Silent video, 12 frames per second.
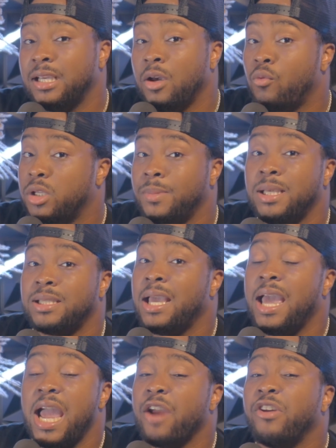which means
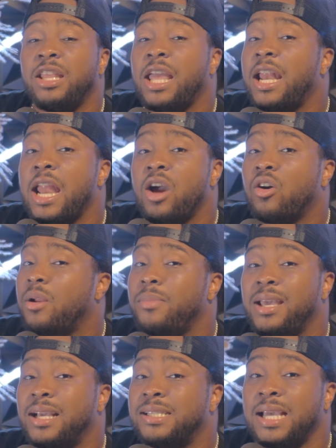everything not going to be
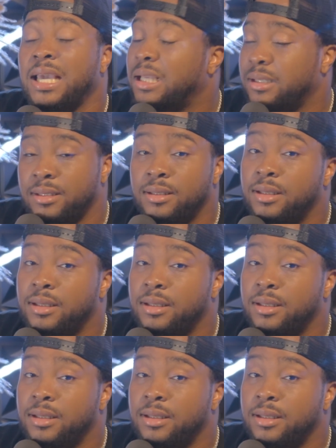exciting.